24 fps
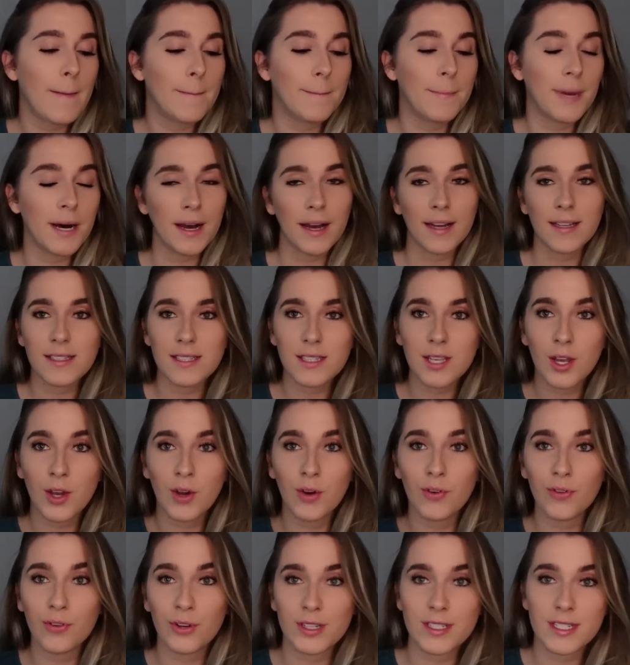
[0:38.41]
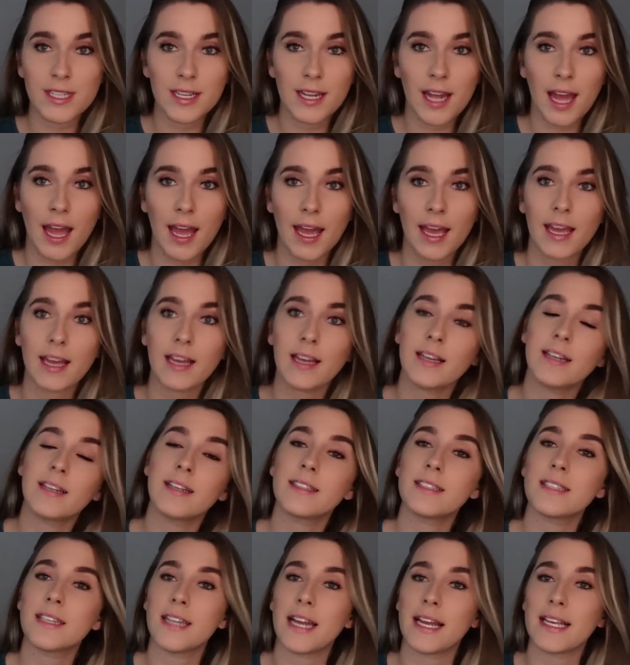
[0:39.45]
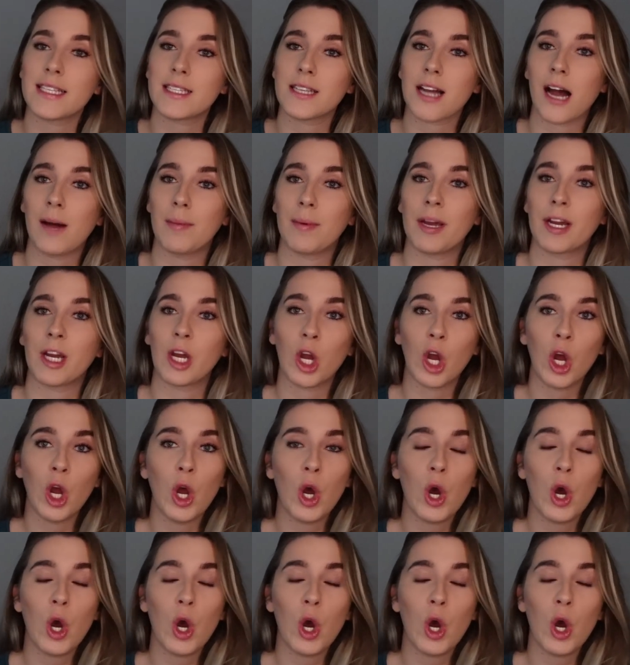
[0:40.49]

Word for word: But for today, today's topic,